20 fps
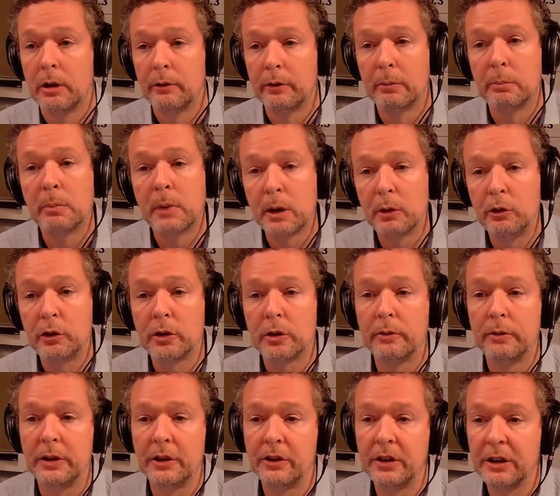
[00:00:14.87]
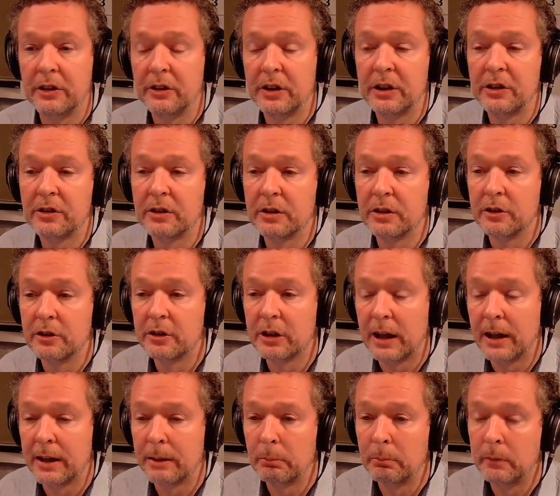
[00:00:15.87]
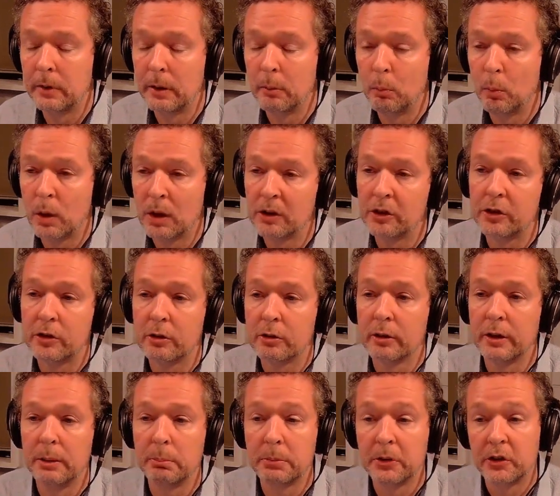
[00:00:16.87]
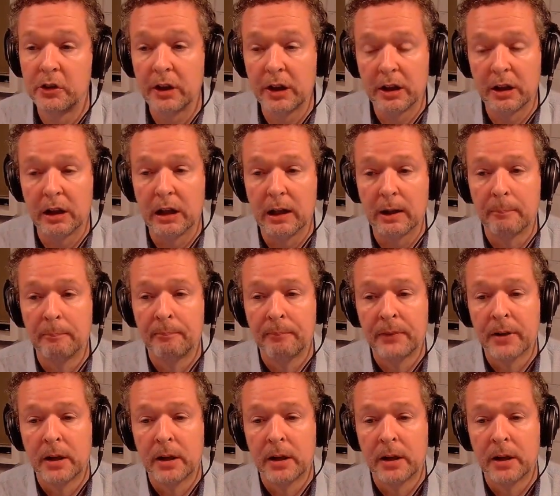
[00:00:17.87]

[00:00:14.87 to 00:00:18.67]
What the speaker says: for most of its existence. And one story in particular,